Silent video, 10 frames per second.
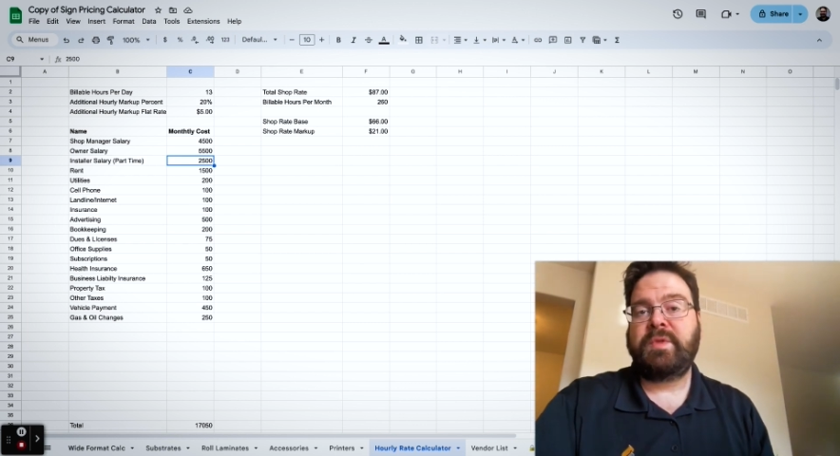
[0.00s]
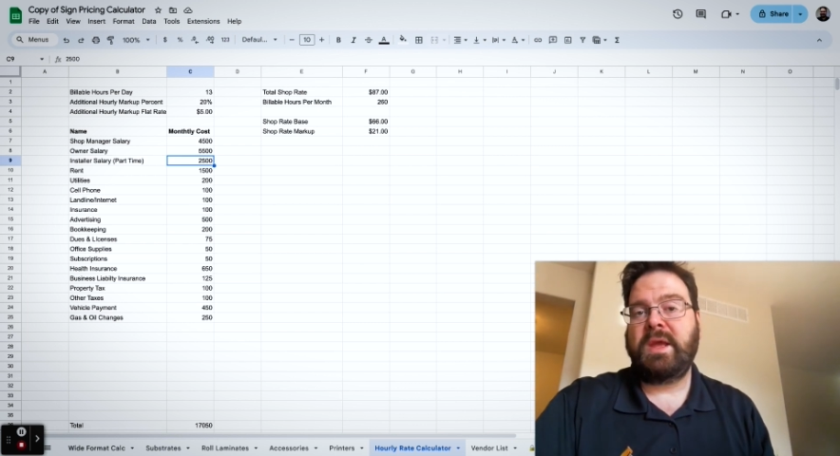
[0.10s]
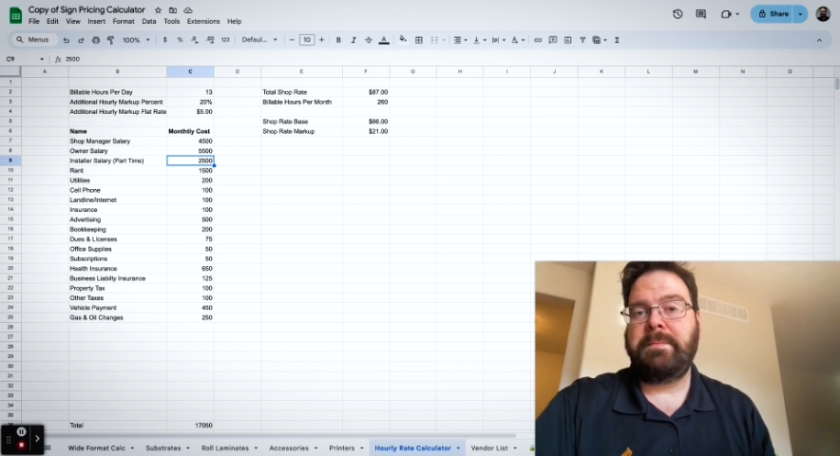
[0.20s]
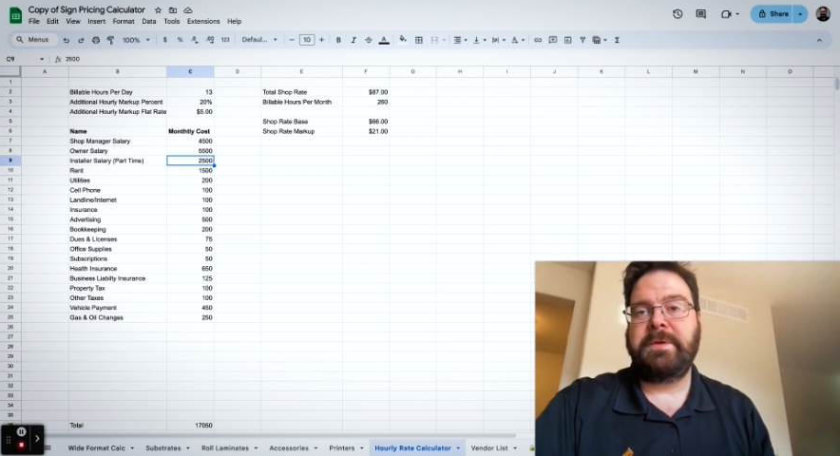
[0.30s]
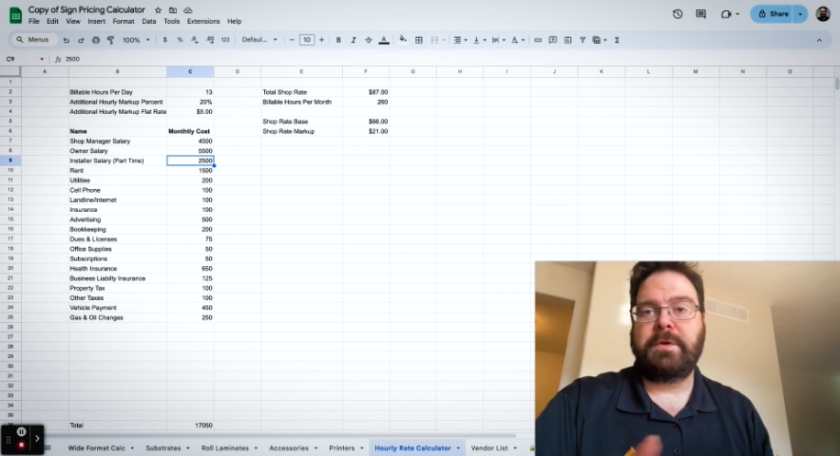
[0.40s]

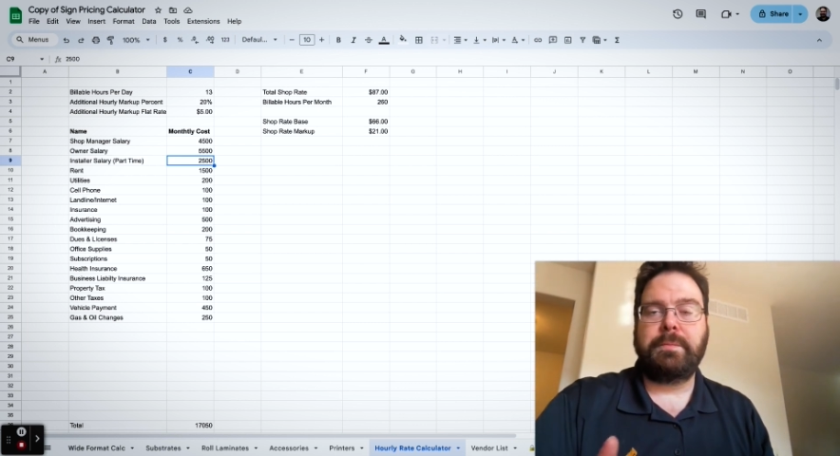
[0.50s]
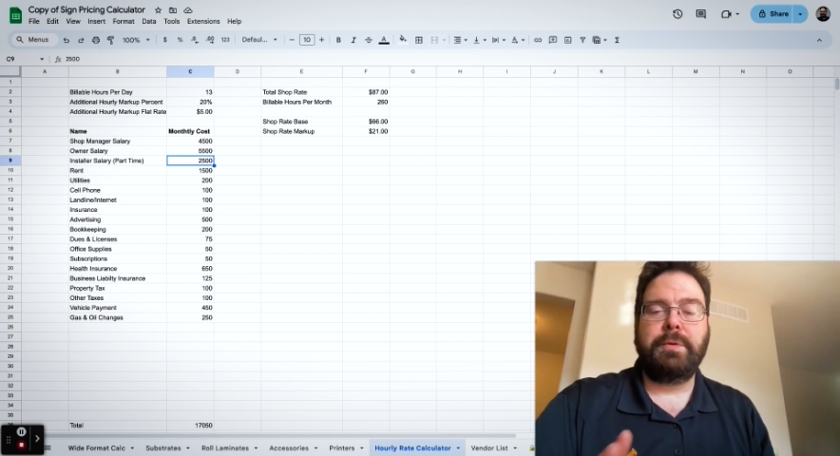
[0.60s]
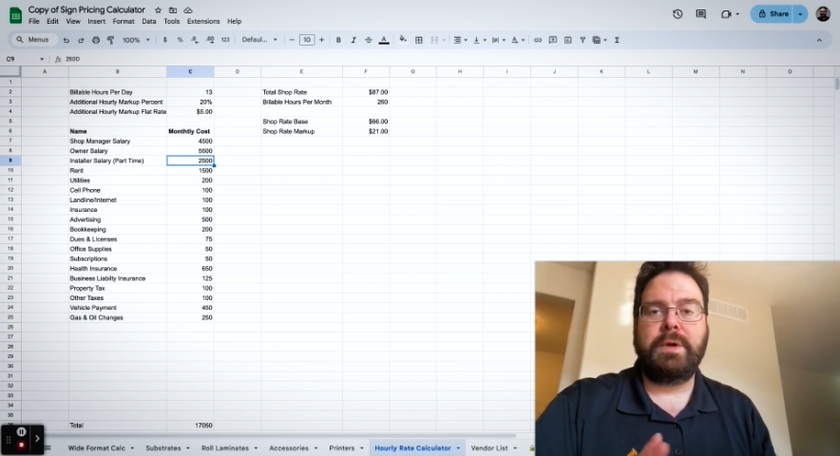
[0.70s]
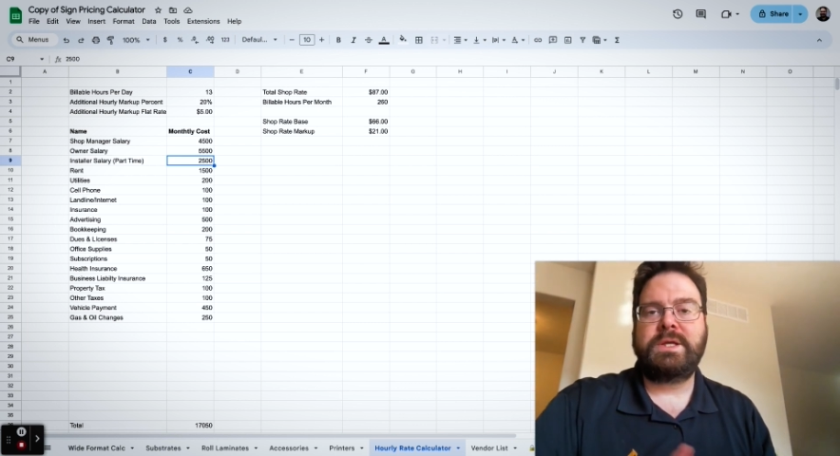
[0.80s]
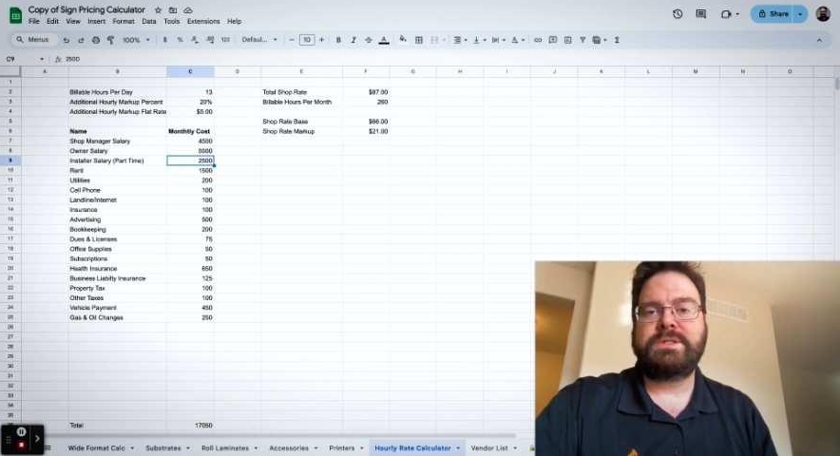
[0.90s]
keeping your
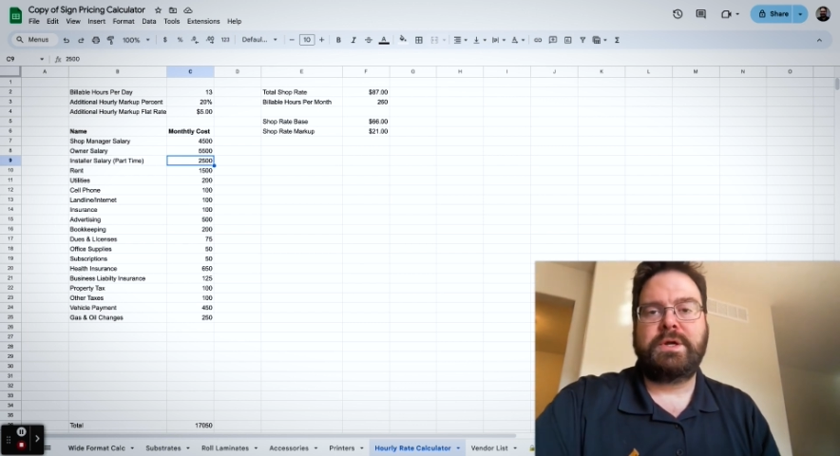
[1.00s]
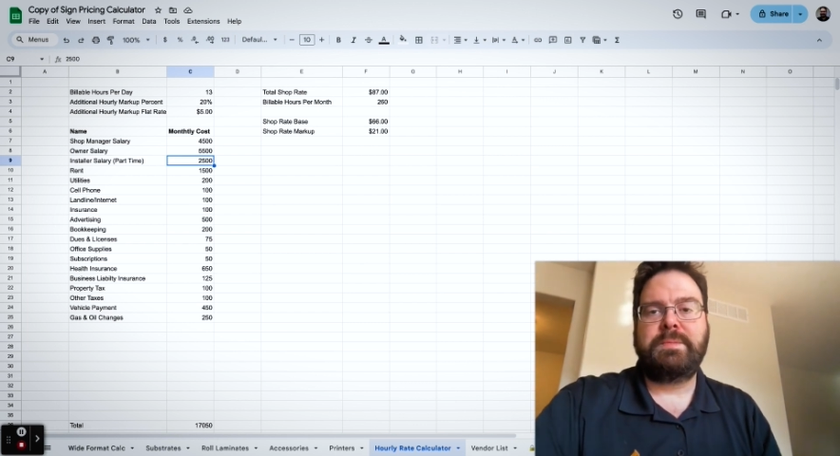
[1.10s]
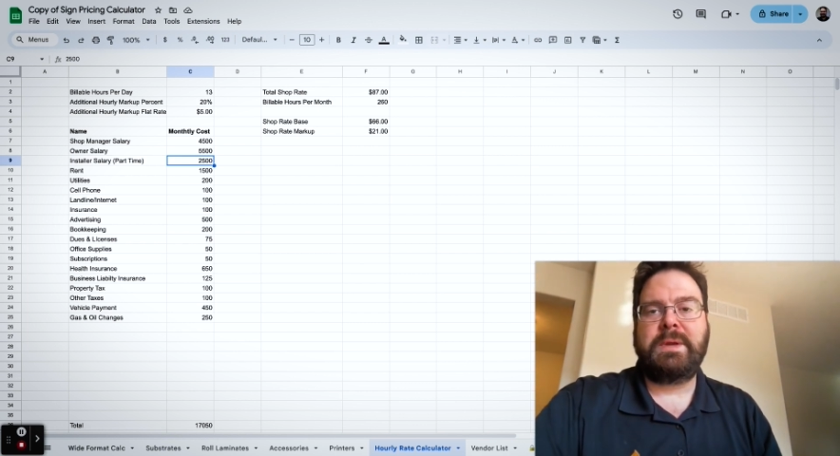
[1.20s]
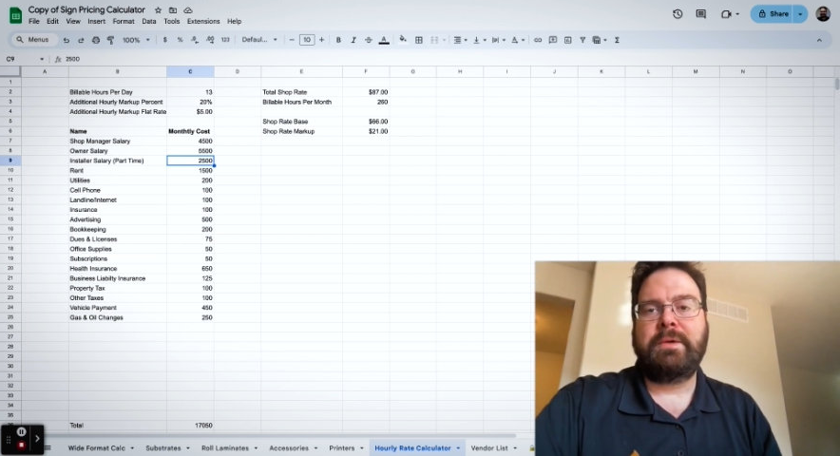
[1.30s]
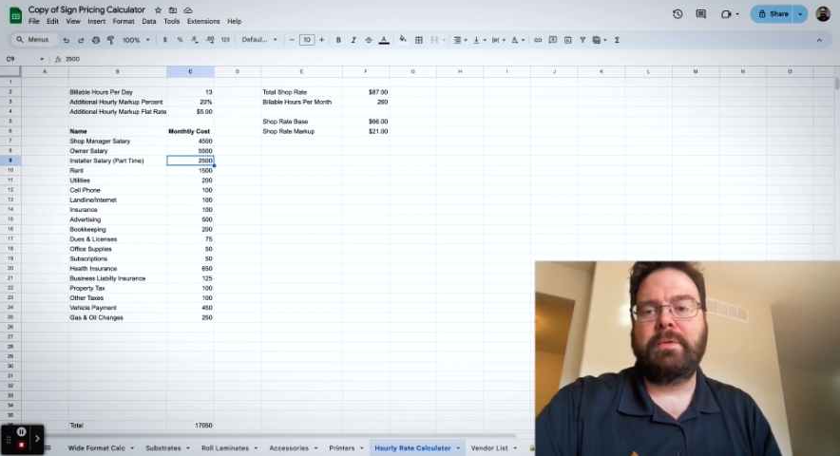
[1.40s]
employees on
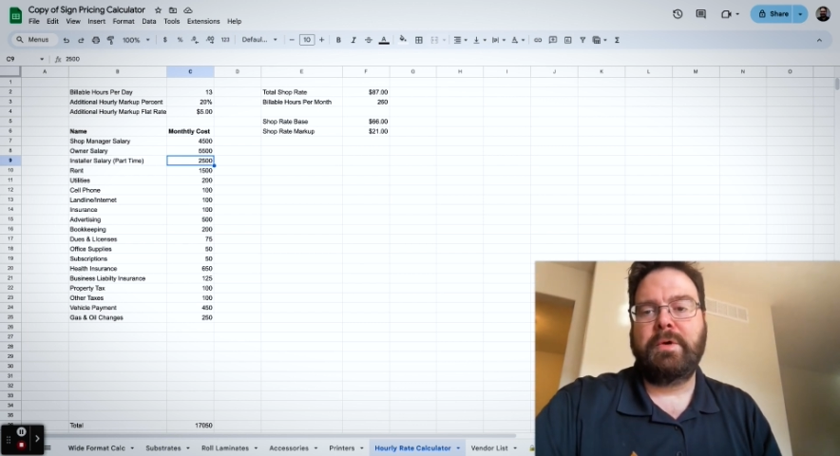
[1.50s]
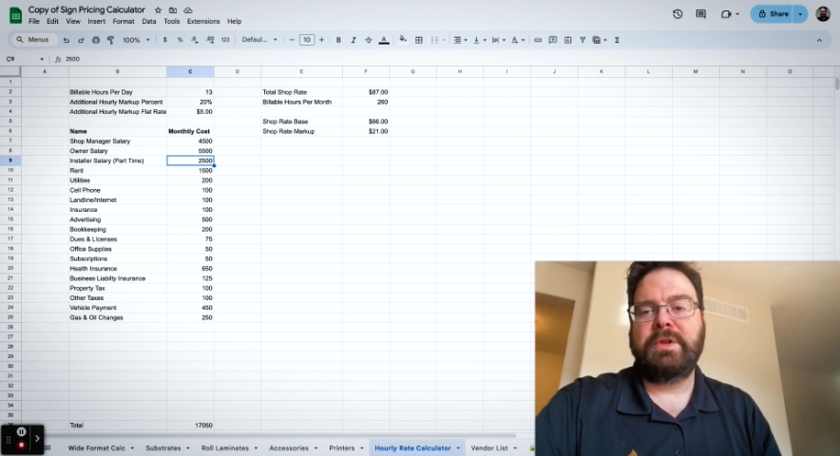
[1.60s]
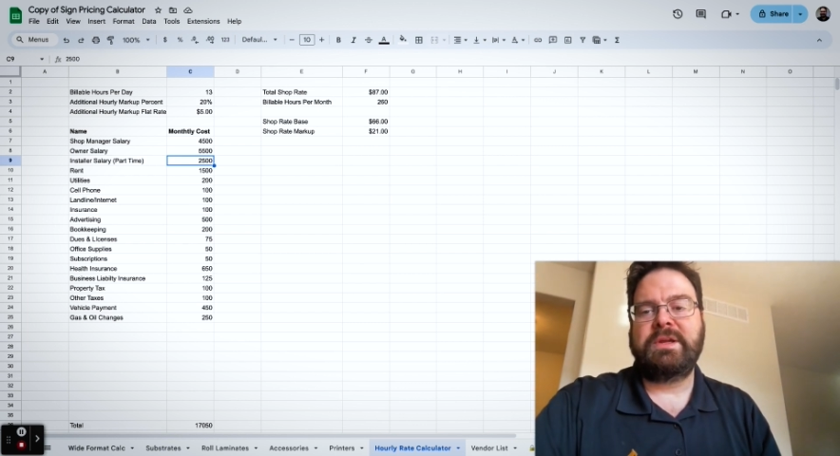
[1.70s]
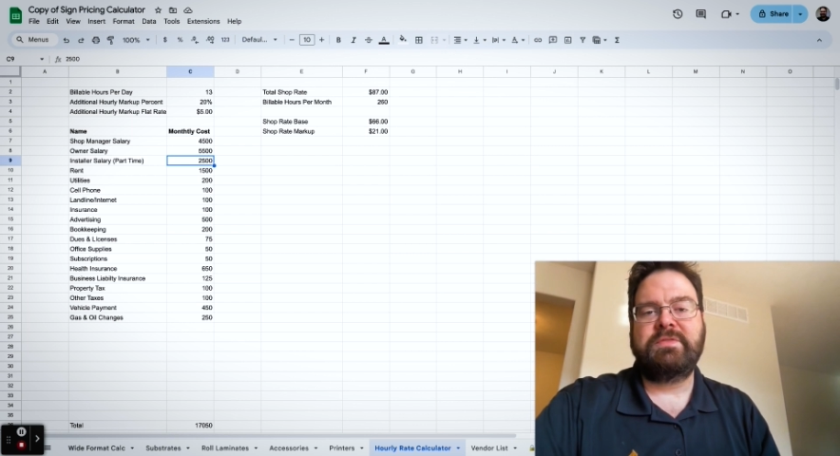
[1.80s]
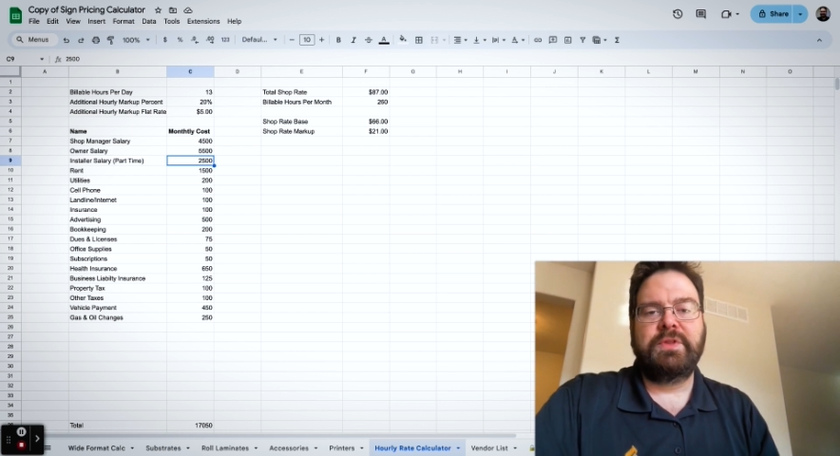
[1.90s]
payroll,
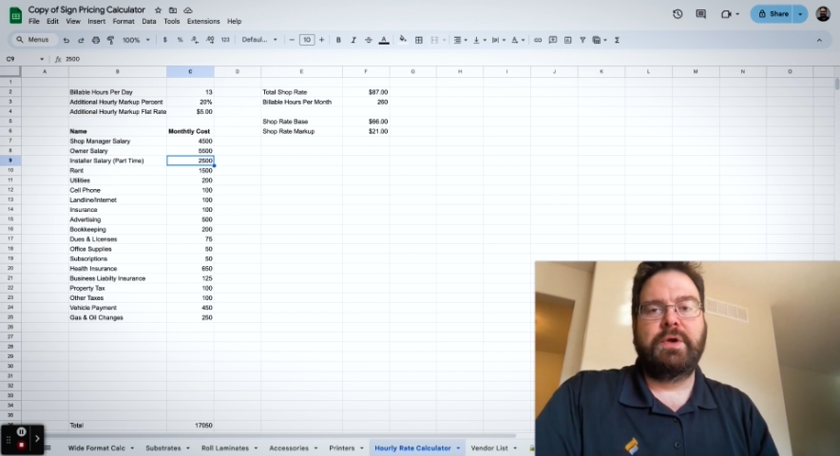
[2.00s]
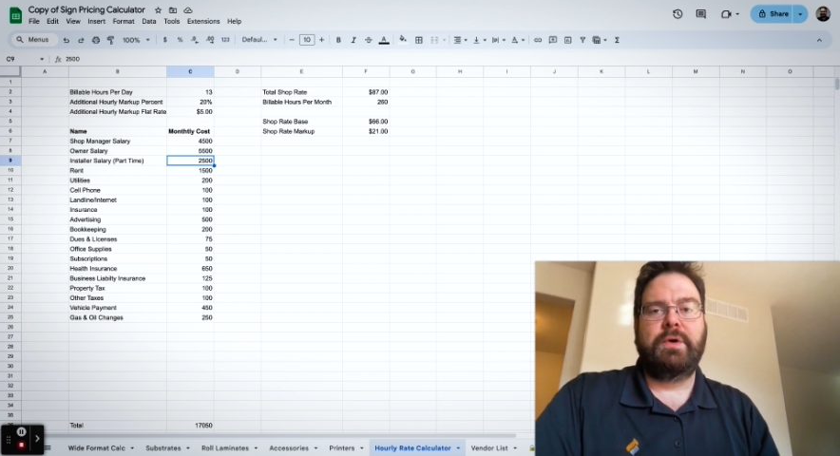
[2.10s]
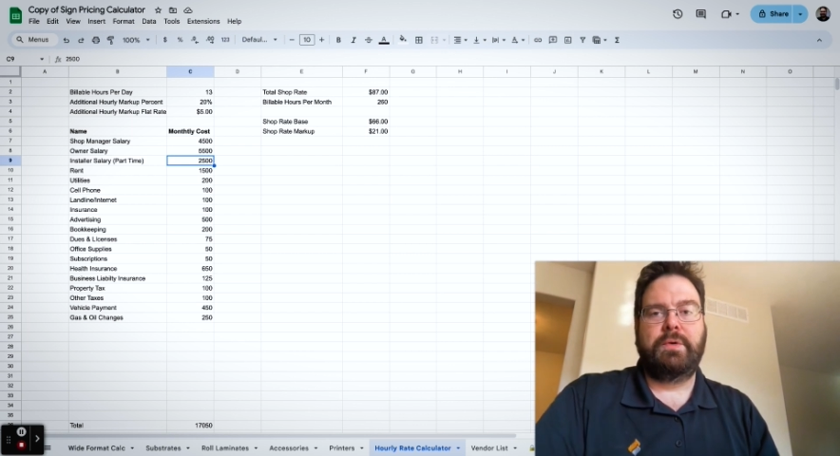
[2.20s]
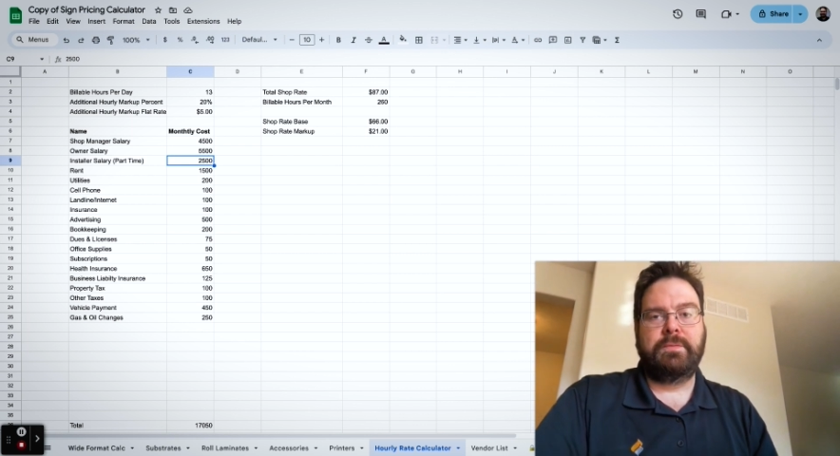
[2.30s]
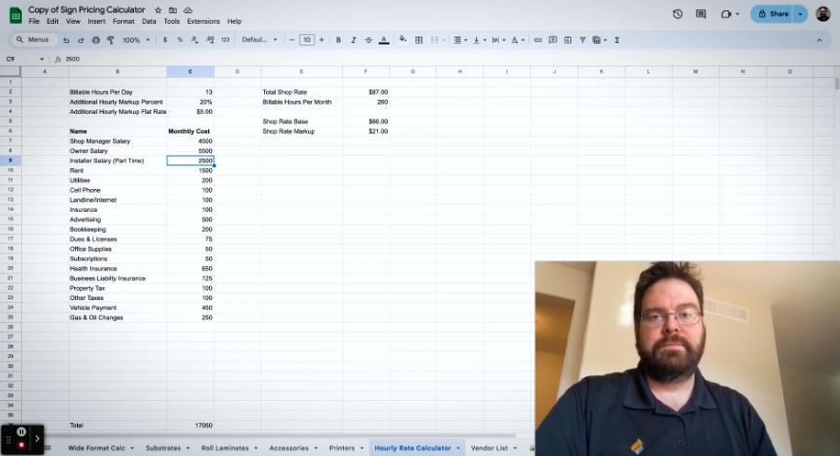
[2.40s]
even
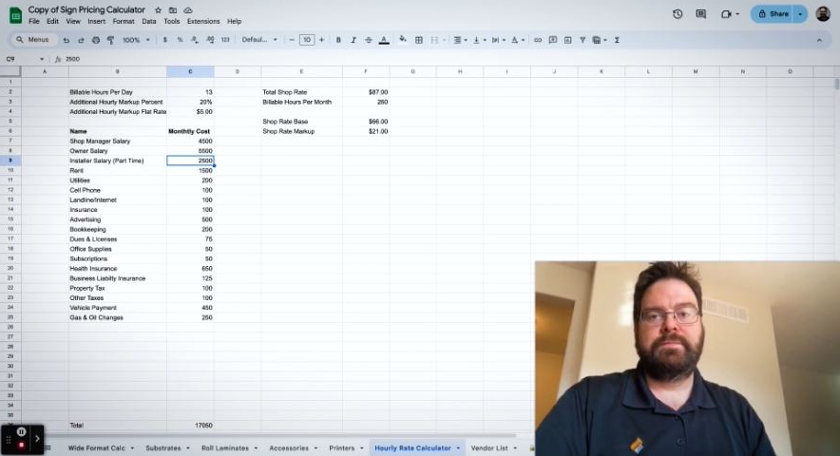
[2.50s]
though